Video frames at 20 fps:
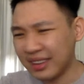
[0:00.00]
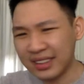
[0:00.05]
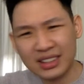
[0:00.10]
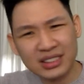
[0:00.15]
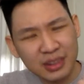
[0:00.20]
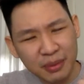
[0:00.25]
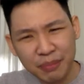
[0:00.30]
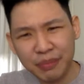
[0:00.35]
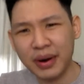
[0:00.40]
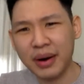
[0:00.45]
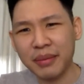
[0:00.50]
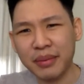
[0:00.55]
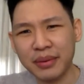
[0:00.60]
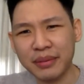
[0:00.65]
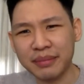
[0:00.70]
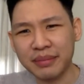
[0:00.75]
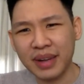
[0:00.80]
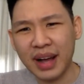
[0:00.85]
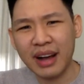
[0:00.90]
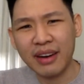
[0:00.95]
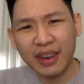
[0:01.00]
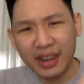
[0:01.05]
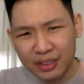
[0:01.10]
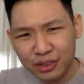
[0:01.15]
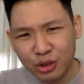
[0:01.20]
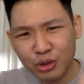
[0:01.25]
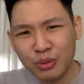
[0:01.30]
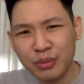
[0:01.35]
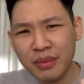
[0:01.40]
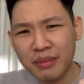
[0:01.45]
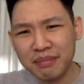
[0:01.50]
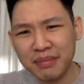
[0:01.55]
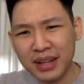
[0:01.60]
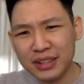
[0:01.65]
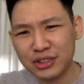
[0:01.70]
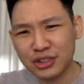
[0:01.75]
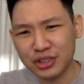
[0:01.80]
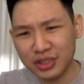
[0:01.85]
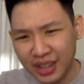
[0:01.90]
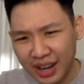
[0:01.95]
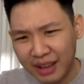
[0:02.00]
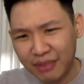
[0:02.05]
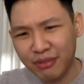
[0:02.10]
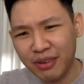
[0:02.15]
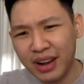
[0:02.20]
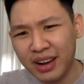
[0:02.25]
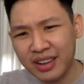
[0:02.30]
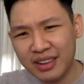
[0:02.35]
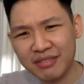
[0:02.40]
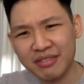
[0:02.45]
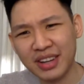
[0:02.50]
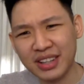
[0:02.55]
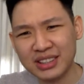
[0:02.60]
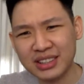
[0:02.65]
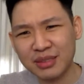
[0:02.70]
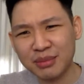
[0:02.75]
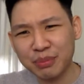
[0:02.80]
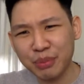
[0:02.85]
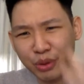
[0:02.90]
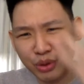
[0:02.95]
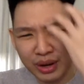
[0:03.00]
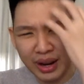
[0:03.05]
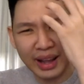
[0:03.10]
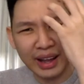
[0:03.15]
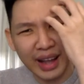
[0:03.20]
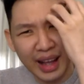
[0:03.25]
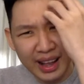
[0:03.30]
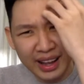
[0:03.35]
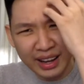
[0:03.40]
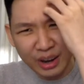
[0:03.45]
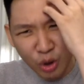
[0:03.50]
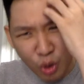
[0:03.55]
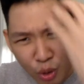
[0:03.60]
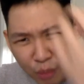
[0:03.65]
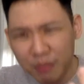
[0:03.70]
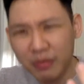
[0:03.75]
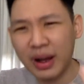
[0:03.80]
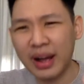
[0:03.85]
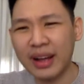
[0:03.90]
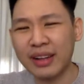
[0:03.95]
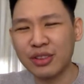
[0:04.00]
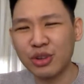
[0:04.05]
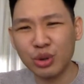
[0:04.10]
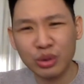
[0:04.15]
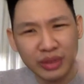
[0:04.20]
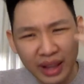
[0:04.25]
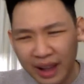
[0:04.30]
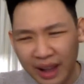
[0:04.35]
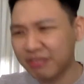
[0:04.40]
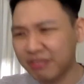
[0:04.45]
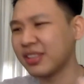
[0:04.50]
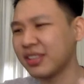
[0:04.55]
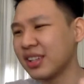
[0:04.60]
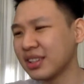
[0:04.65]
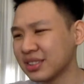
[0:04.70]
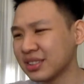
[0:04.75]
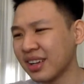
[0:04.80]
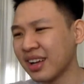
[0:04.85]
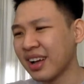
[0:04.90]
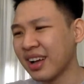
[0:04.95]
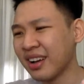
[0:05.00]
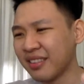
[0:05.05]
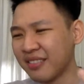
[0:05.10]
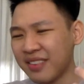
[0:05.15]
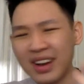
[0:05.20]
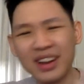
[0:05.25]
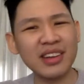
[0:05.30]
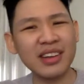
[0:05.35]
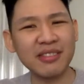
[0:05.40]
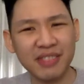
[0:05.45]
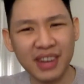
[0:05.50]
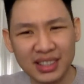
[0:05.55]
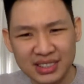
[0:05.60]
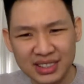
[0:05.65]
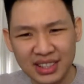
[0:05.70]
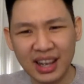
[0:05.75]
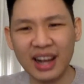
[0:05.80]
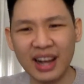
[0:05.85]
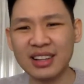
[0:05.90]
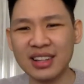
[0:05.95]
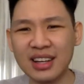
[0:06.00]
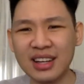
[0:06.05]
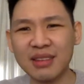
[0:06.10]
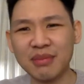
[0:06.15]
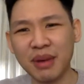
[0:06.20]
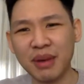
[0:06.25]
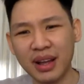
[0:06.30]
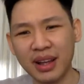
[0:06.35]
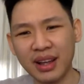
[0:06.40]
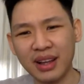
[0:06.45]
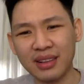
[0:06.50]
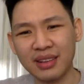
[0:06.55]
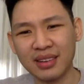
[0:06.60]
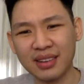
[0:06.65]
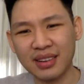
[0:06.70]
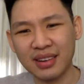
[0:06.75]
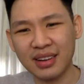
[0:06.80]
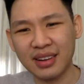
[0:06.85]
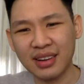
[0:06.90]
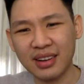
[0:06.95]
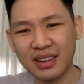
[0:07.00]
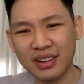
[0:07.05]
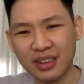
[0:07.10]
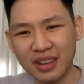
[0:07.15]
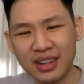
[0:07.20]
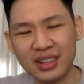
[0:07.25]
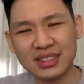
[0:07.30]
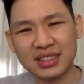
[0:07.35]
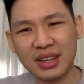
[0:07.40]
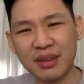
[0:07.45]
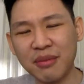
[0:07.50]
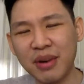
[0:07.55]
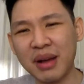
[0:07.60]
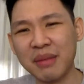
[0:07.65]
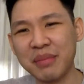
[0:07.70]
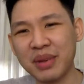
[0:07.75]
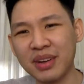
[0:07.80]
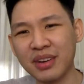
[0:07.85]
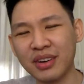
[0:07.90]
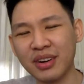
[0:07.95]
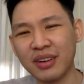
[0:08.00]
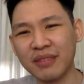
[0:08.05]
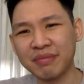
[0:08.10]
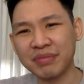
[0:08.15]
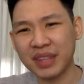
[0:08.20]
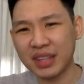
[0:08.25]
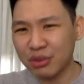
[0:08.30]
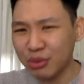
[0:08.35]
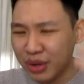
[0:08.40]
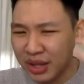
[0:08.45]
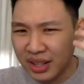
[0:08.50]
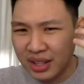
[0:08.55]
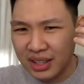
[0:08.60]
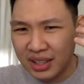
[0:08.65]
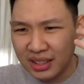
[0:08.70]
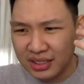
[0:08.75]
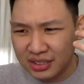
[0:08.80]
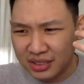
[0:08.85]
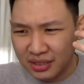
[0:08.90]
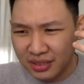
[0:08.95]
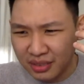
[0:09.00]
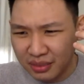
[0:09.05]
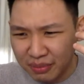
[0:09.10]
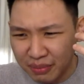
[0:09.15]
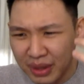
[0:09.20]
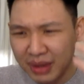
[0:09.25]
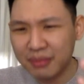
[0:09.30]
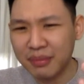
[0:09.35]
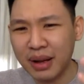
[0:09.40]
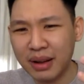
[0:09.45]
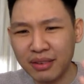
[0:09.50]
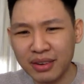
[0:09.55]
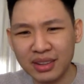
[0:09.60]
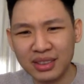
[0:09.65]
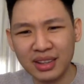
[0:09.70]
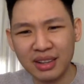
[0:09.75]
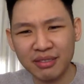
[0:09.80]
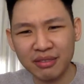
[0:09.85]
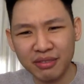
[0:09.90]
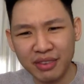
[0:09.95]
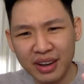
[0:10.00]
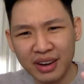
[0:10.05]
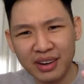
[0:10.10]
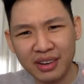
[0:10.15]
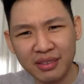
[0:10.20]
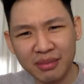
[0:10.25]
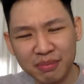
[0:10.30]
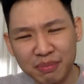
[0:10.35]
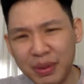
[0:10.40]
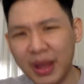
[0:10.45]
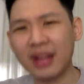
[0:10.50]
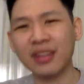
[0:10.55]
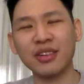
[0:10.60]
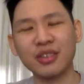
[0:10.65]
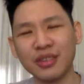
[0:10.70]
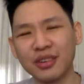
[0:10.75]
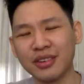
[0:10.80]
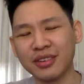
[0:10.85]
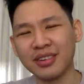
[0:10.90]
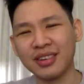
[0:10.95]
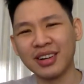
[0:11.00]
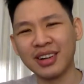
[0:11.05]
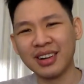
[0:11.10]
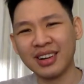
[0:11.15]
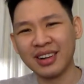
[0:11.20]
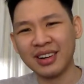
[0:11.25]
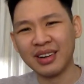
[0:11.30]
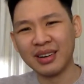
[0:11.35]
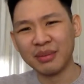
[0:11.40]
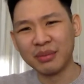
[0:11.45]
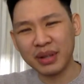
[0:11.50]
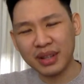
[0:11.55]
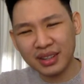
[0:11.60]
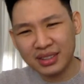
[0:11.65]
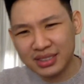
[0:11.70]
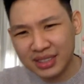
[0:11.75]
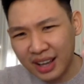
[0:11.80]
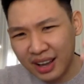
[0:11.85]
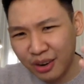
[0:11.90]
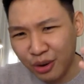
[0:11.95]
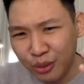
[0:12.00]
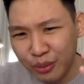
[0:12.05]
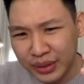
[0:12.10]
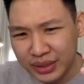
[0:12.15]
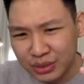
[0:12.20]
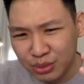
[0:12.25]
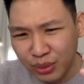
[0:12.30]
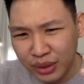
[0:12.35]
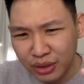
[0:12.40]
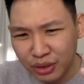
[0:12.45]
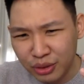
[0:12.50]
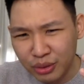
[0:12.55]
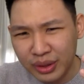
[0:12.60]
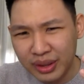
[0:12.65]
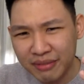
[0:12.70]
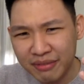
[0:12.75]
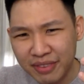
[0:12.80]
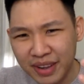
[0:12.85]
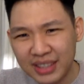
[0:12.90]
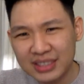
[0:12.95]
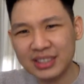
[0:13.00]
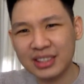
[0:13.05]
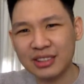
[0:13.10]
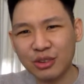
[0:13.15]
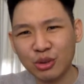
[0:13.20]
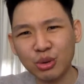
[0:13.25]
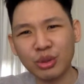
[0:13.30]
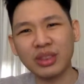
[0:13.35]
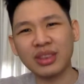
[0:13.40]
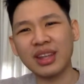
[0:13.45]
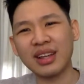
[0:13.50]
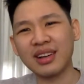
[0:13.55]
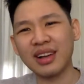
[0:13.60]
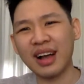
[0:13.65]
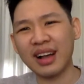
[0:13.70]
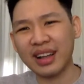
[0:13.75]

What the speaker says: That's a problem. I read too much value investing book. I hope I don't have this value investing idea in my head. You understand what I mean or not? It really make my return very bad, because I always want to invest in good thing.